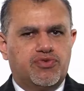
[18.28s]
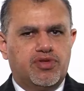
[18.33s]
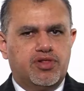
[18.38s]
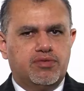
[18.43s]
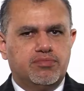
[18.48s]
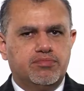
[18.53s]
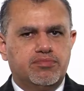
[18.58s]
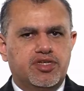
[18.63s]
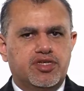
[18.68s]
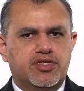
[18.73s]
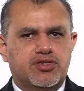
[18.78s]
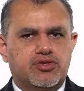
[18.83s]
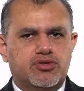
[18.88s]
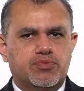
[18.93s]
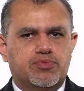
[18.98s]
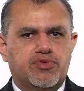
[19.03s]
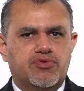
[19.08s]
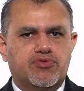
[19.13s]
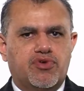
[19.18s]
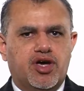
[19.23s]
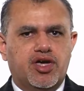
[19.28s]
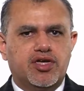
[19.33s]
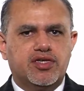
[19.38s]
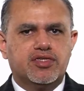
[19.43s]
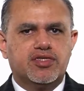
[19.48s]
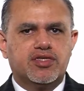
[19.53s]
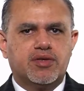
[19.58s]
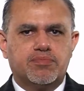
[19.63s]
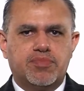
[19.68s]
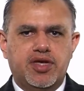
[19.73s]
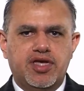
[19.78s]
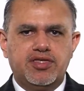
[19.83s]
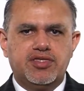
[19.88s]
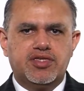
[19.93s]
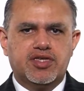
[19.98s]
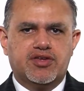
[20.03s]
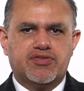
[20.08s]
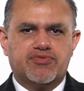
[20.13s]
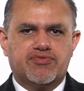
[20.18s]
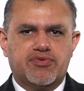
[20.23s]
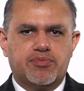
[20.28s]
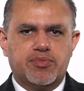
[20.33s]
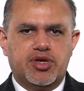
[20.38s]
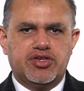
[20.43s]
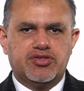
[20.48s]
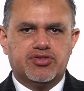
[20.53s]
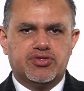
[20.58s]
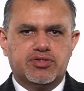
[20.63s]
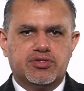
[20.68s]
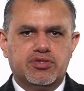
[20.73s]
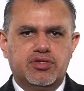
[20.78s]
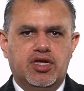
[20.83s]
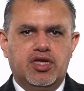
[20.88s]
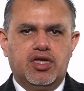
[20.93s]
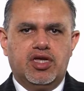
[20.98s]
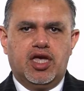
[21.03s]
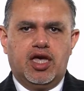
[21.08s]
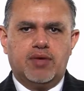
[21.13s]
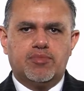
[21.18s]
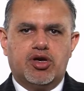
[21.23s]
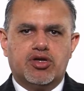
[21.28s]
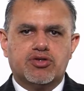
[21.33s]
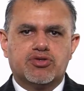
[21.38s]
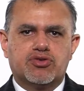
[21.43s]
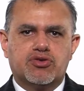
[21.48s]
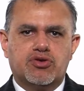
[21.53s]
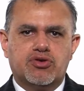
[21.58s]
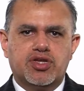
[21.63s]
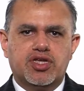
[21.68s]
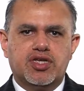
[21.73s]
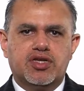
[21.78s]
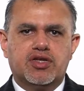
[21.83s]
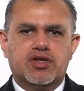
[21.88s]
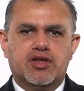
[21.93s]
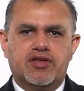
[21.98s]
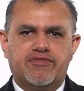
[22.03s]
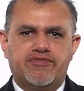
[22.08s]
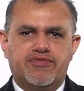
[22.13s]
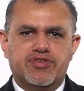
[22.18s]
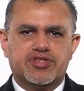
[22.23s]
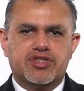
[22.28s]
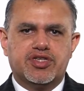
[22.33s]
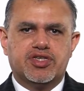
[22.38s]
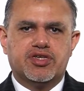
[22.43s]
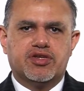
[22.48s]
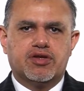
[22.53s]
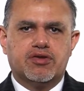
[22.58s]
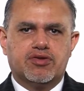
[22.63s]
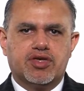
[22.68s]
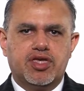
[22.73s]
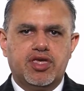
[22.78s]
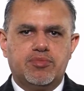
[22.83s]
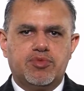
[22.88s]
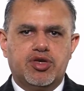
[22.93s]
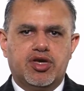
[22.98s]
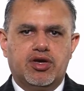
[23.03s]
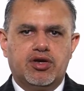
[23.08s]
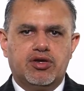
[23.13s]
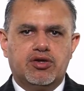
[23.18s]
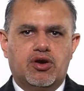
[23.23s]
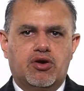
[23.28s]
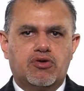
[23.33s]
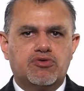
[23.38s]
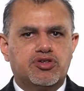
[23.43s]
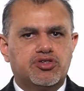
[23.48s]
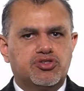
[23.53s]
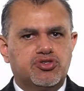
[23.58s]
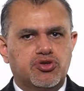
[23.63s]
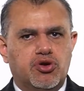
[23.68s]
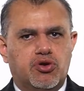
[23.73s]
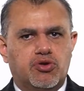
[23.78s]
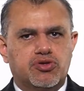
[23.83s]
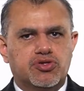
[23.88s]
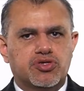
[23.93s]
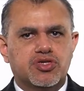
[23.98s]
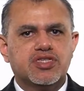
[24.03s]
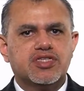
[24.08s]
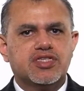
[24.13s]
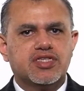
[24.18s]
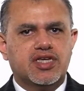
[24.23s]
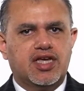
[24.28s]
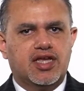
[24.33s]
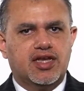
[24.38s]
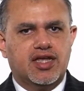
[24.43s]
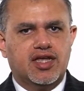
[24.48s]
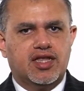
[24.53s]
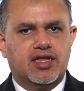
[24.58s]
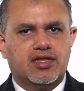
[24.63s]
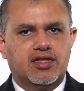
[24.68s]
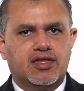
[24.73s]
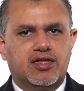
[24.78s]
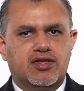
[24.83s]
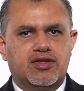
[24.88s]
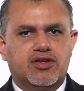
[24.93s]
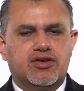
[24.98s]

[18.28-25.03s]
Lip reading: film is to provide some basic information about chronic lymphocytic leukemia, or in short, CLL,